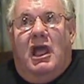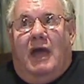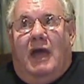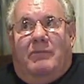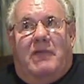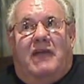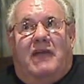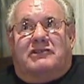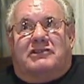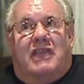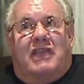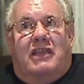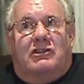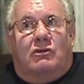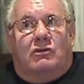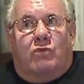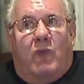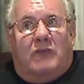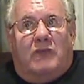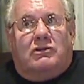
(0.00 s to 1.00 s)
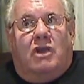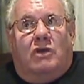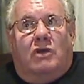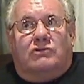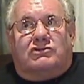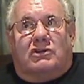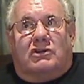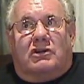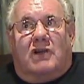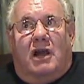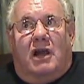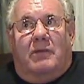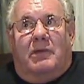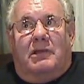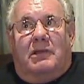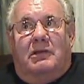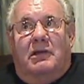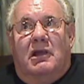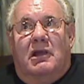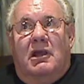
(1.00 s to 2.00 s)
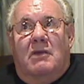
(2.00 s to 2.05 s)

I'm not saying the redcoats are coming.